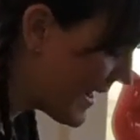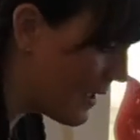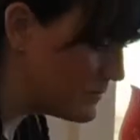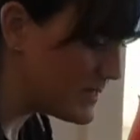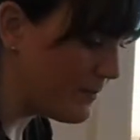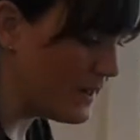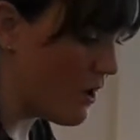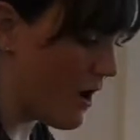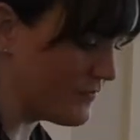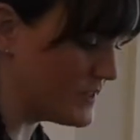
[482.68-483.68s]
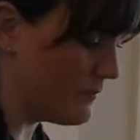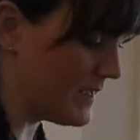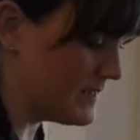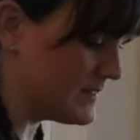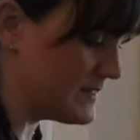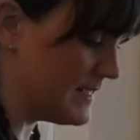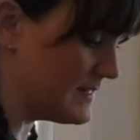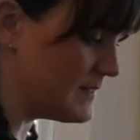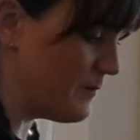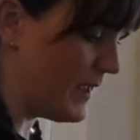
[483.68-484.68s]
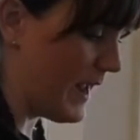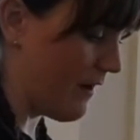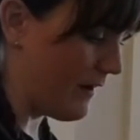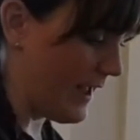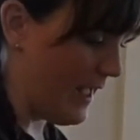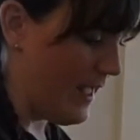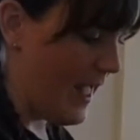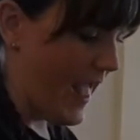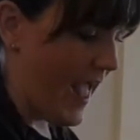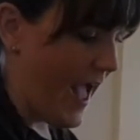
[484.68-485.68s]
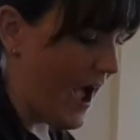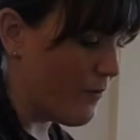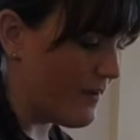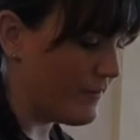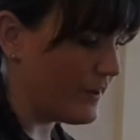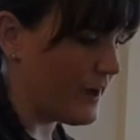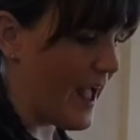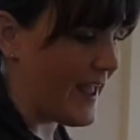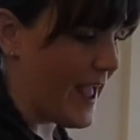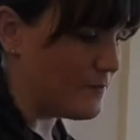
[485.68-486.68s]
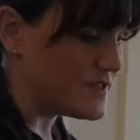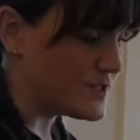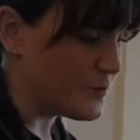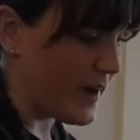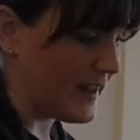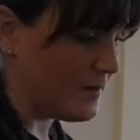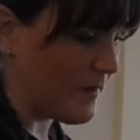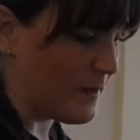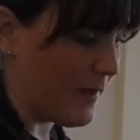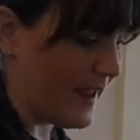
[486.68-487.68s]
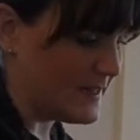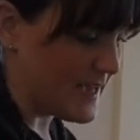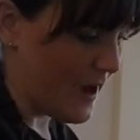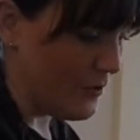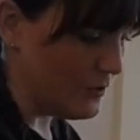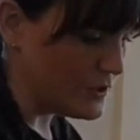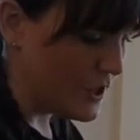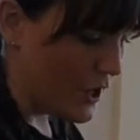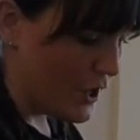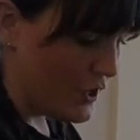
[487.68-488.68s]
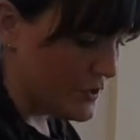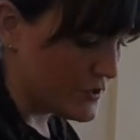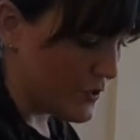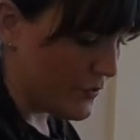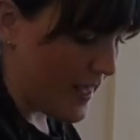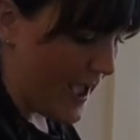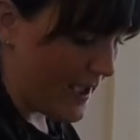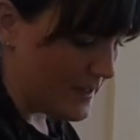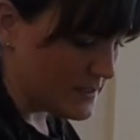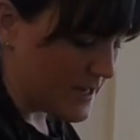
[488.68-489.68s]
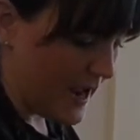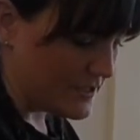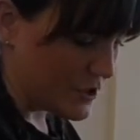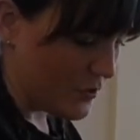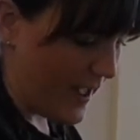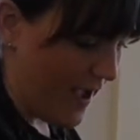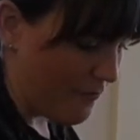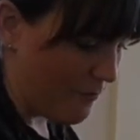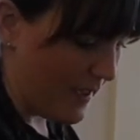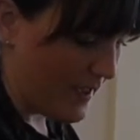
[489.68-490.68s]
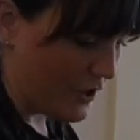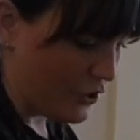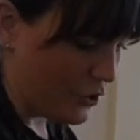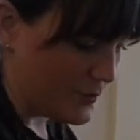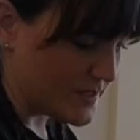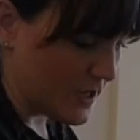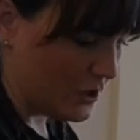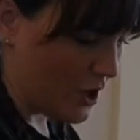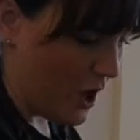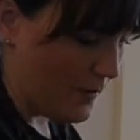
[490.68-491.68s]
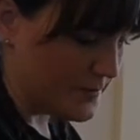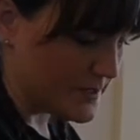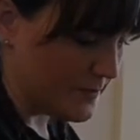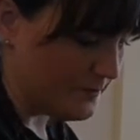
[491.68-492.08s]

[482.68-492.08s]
I am dipping often because this is a big area. However, I am spreading my paint out so that I don't have big goops and globs.